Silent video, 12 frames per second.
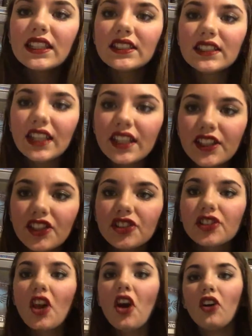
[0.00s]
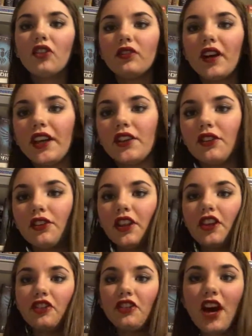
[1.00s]
years later.
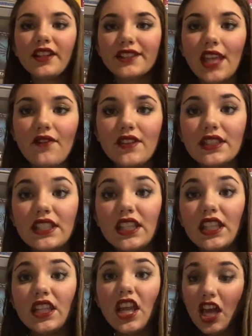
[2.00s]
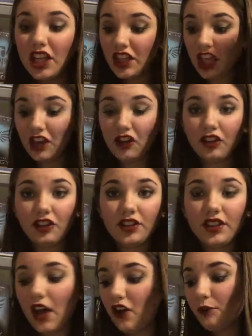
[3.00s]
They are not 17. They are
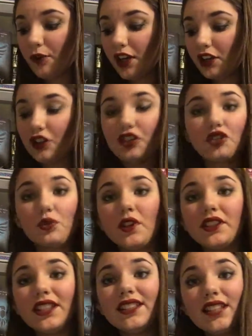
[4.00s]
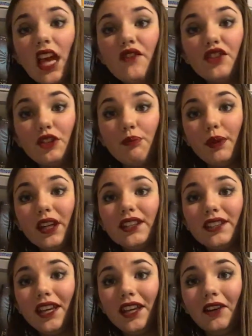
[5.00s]
celebrating her 27th
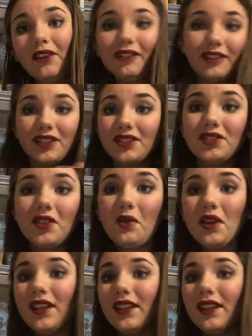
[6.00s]
birthday. Or at least June